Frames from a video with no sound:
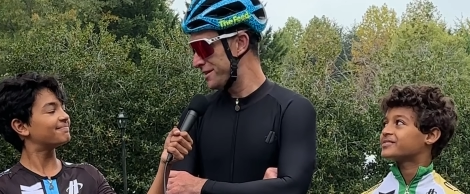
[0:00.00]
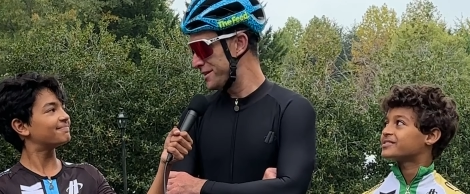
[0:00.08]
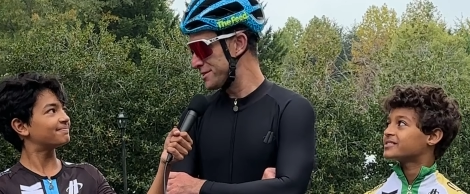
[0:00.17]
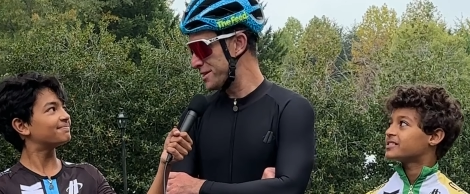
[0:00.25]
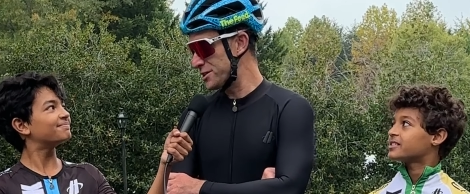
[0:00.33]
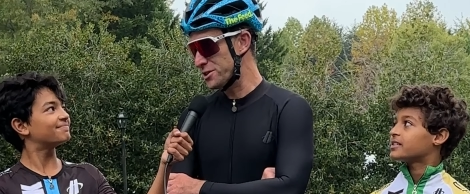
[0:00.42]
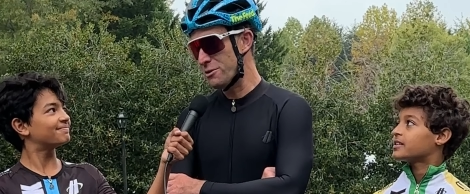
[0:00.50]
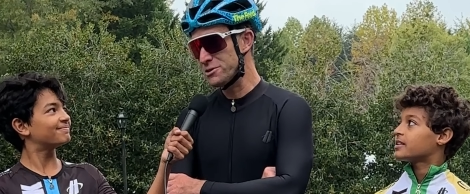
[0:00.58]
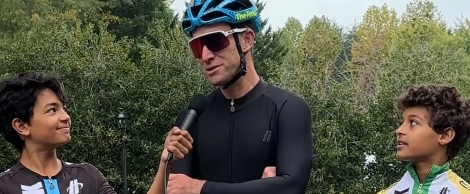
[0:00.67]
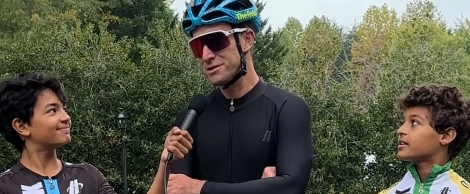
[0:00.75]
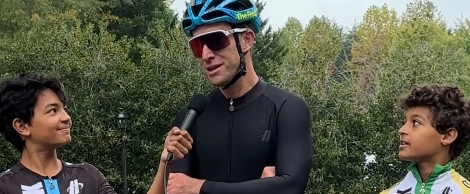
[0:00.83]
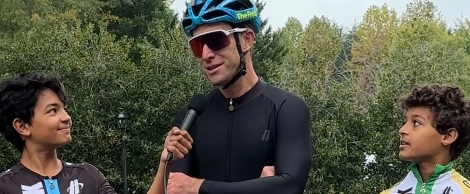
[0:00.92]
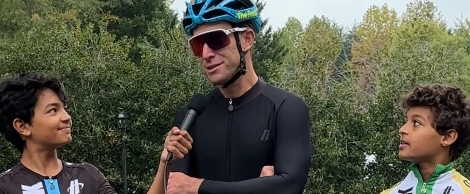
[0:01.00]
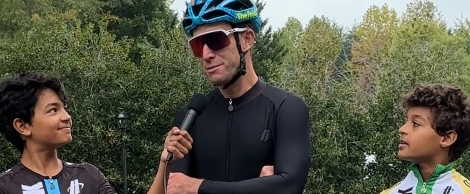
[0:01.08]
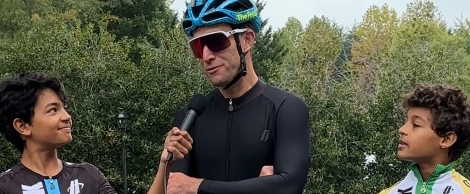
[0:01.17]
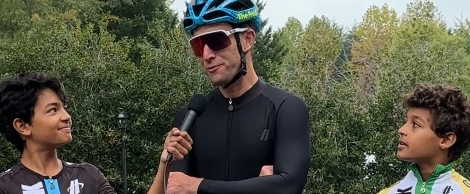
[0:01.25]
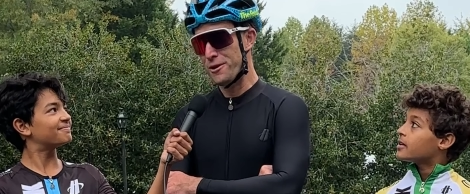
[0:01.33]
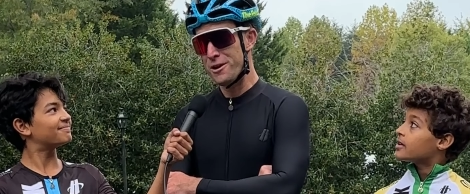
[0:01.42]
Speaker 1: it is, actually. To be
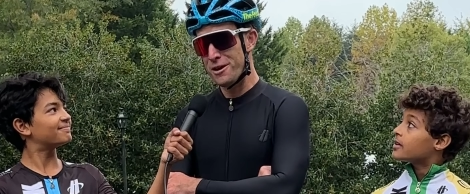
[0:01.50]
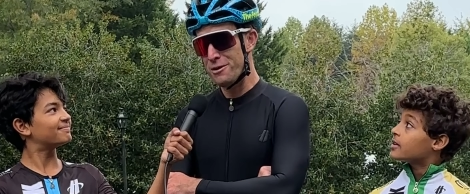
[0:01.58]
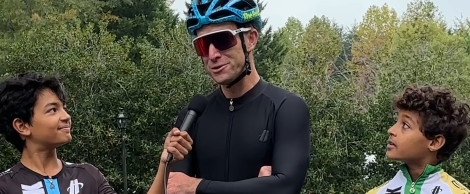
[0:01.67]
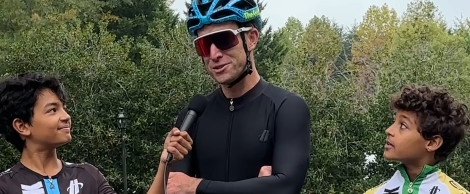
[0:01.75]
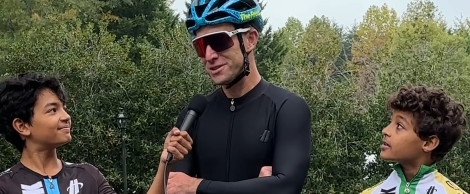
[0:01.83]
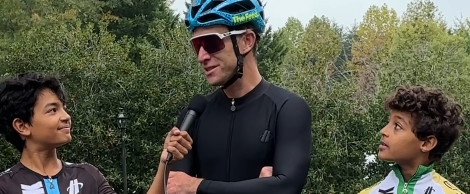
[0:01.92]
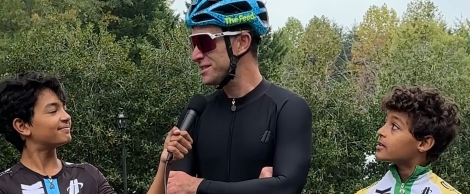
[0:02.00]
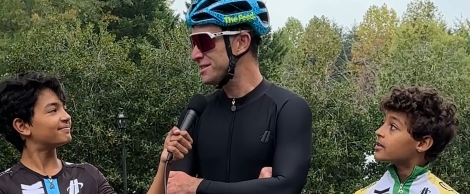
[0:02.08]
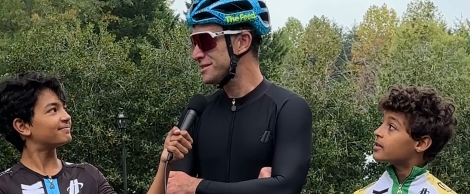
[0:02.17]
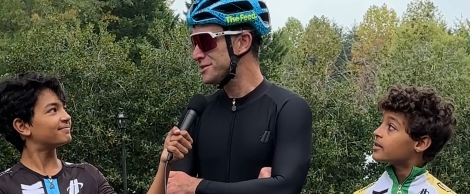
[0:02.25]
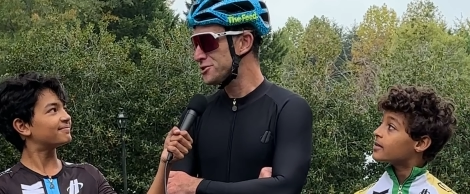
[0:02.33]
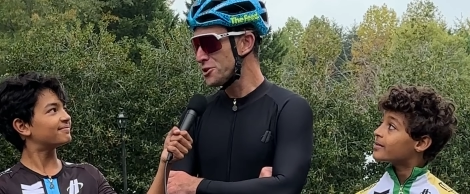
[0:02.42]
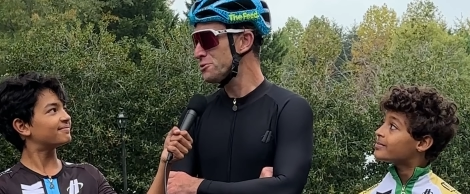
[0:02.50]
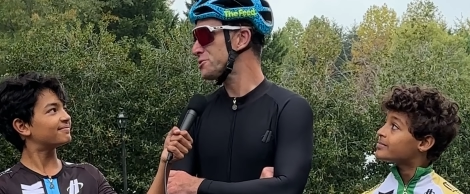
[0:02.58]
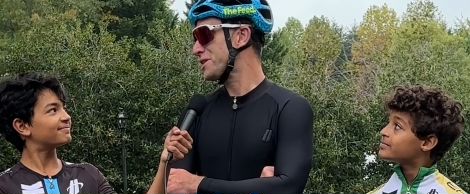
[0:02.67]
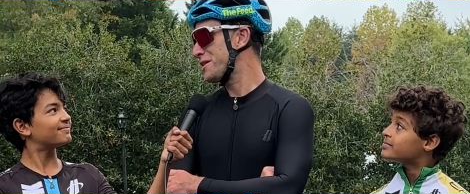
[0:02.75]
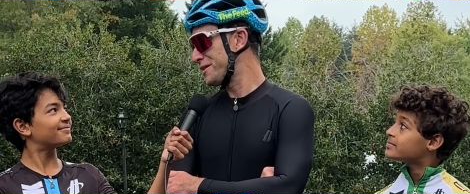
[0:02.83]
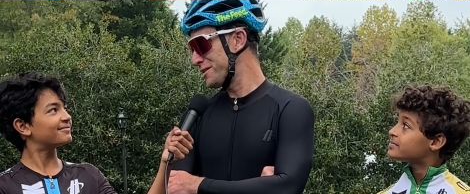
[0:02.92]
fair, I was so
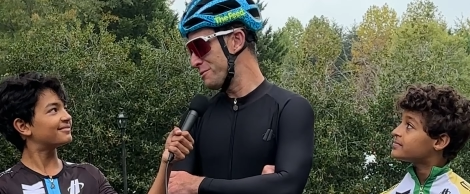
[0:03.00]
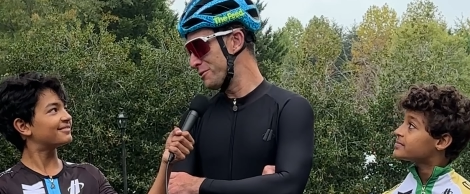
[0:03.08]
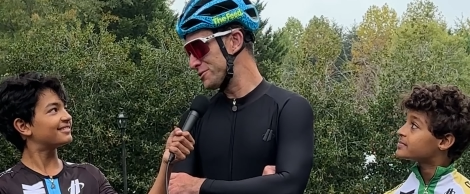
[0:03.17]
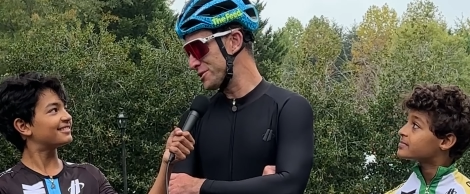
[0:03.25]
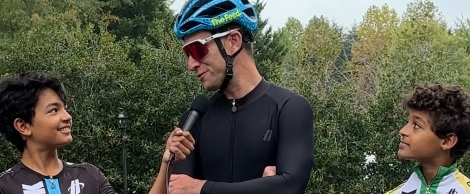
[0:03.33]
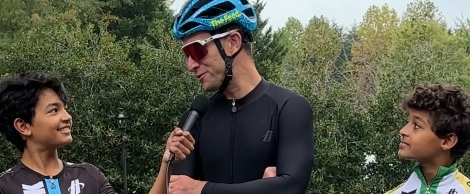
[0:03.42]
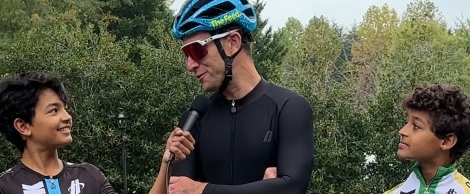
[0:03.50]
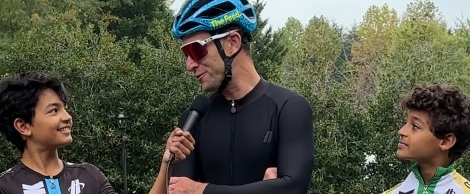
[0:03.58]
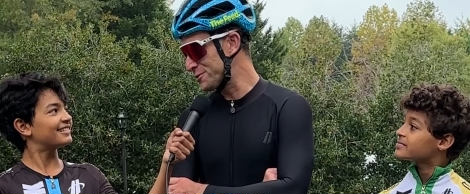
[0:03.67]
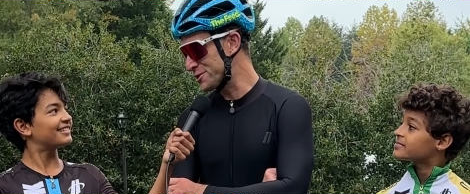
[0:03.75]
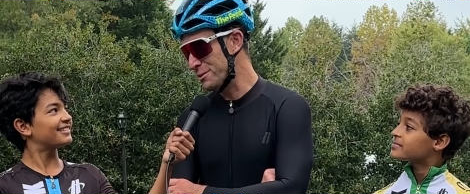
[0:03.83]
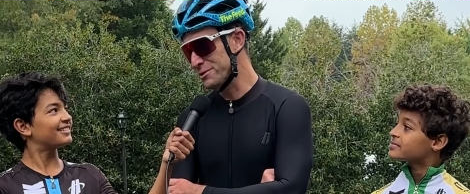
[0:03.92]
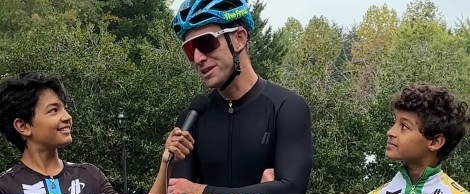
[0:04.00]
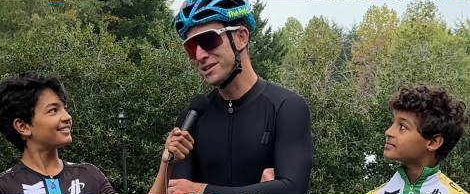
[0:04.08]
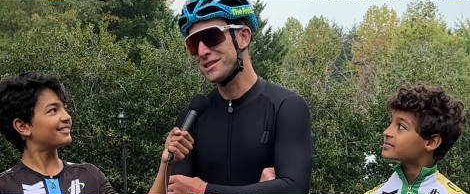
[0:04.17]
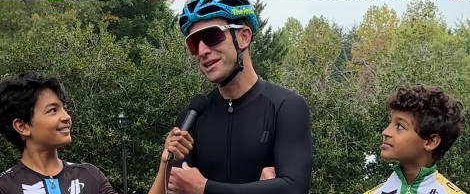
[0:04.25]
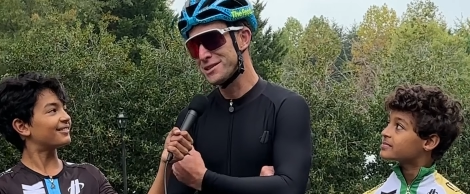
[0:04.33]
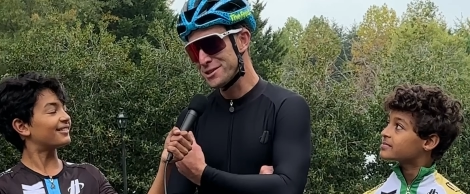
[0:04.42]
scared on the motorcycle for the first couple of days,
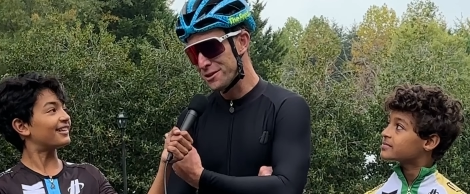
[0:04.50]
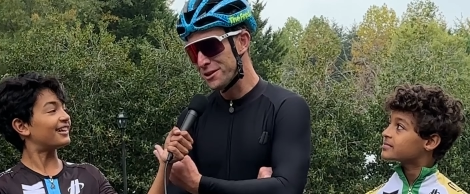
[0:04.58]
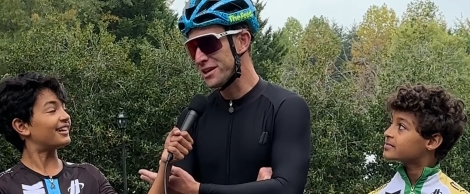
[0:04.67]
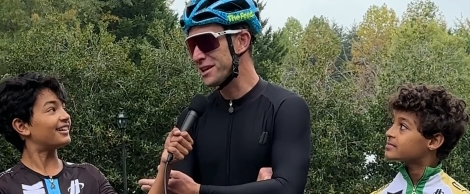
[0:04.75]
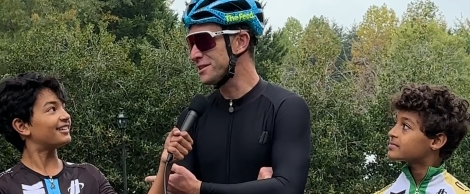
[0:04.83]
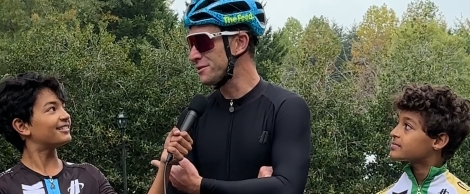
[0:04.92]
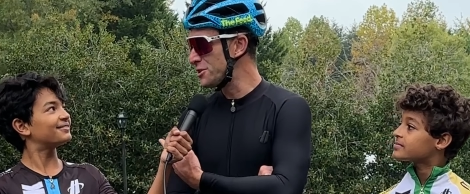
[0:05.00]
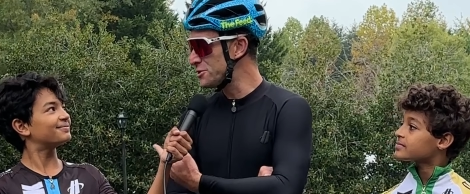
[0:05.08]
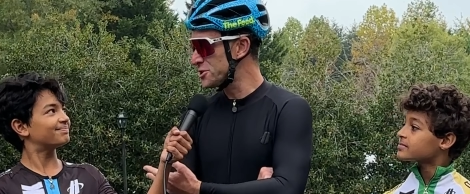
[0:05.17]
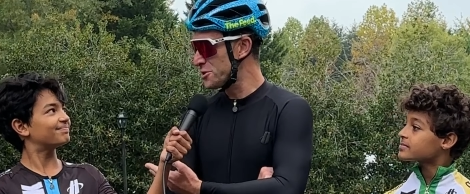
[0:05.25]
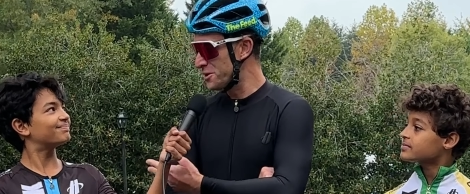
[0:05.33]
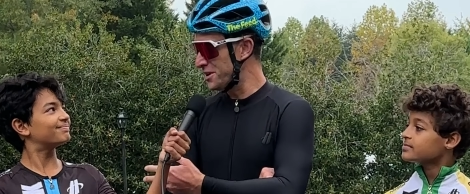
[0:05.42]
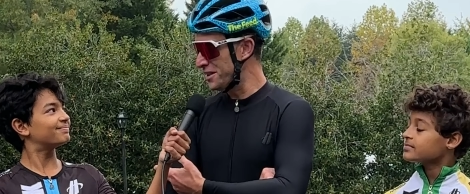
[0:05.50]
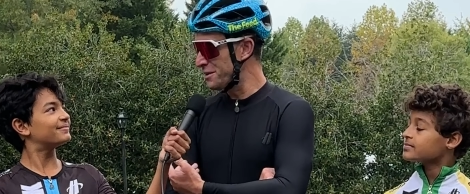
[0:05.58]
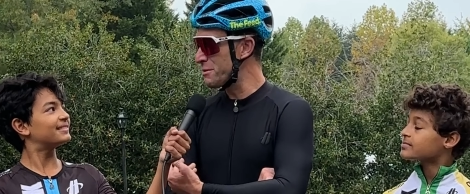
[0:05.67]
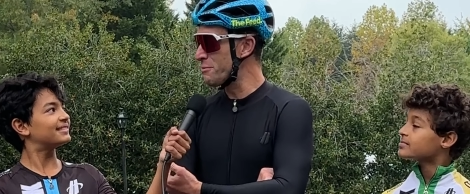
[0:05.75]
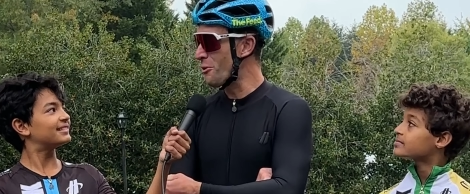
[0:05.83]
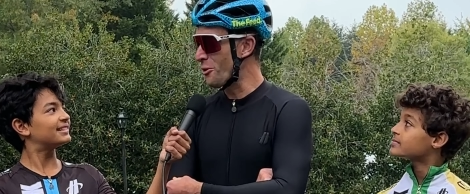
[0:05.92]
and I started to get used to it a little
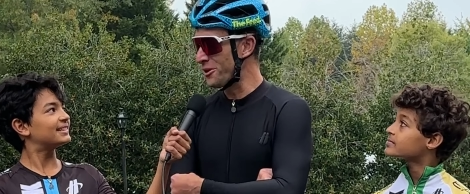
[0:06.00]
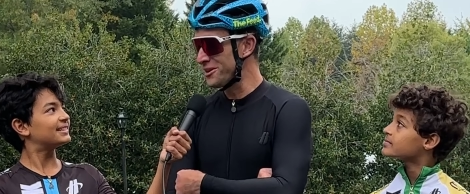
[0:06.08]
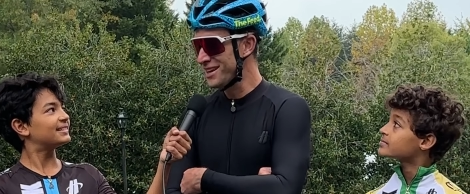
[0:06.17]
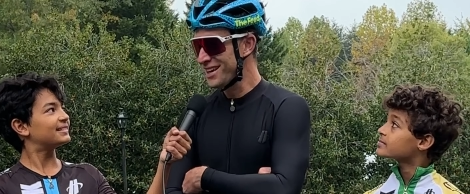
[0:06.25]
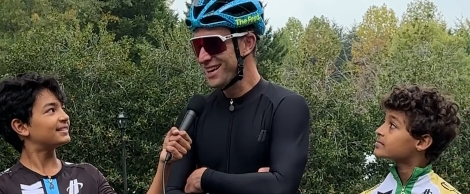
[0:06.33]
bit more.